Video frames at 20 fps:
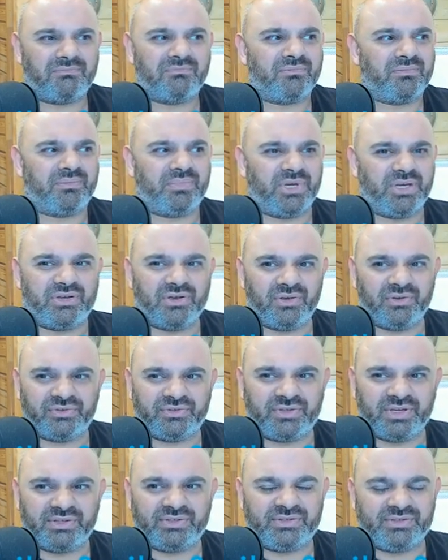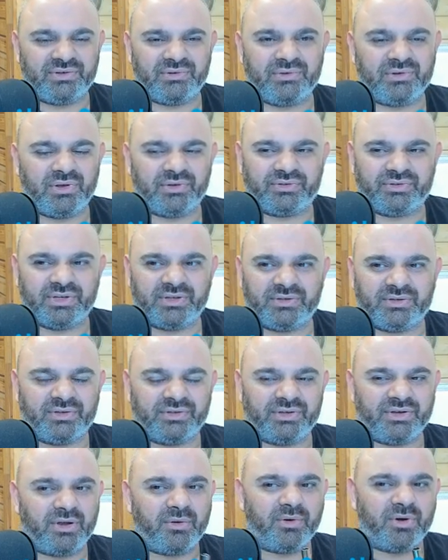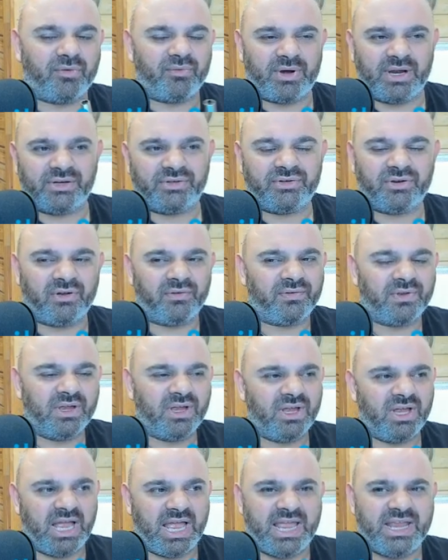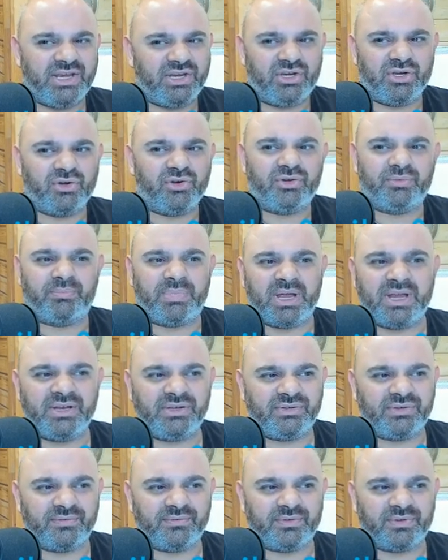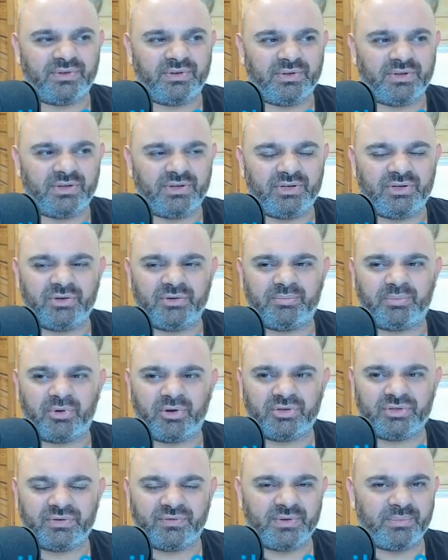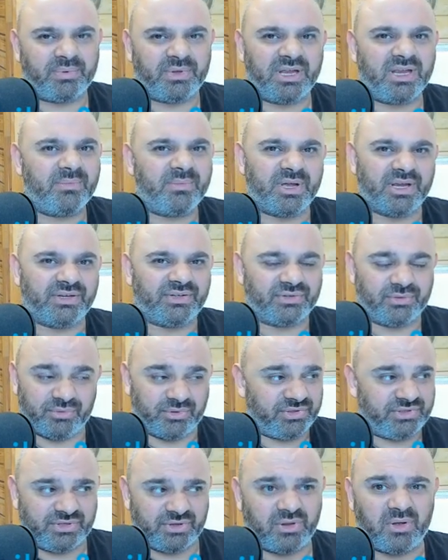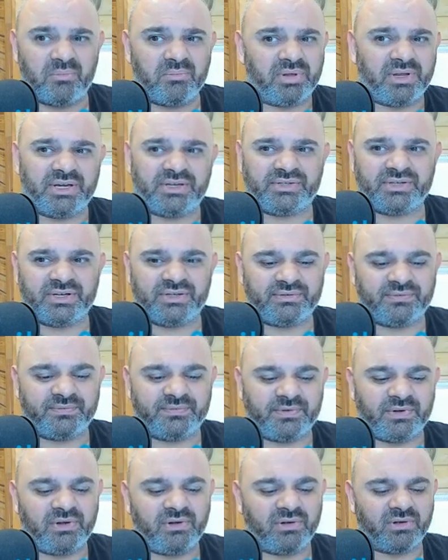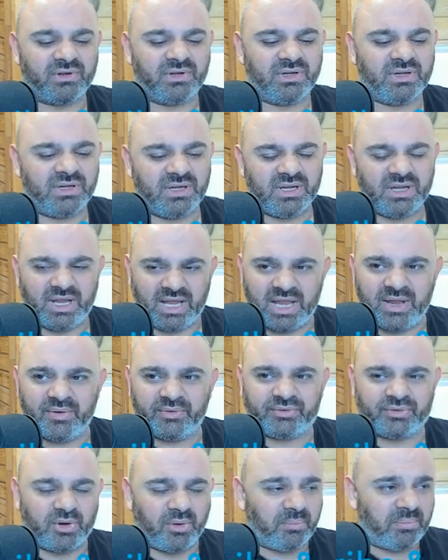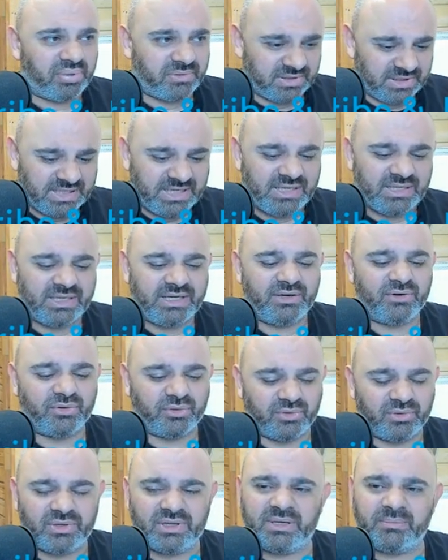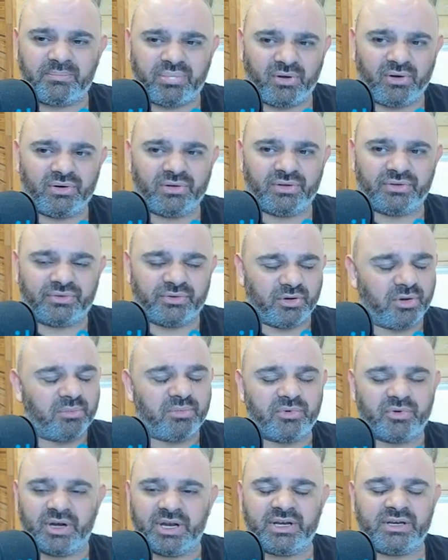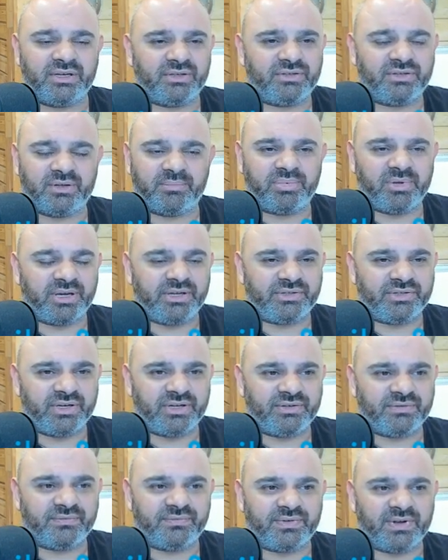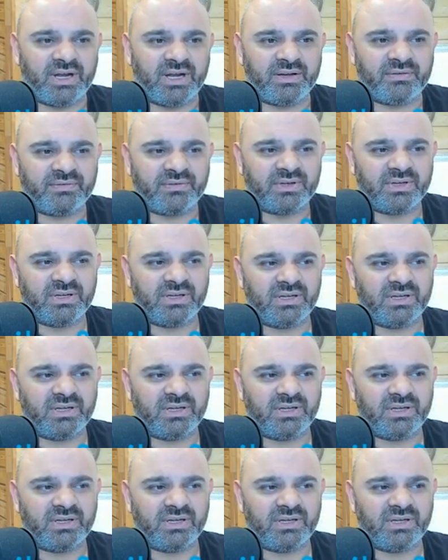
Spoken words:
Because they've still got, because they don't want to write off a huge base of a huge portion of the player base who are still on PlayStation 4. It was completely and utterly pointless upgrading to the PlayStation 5.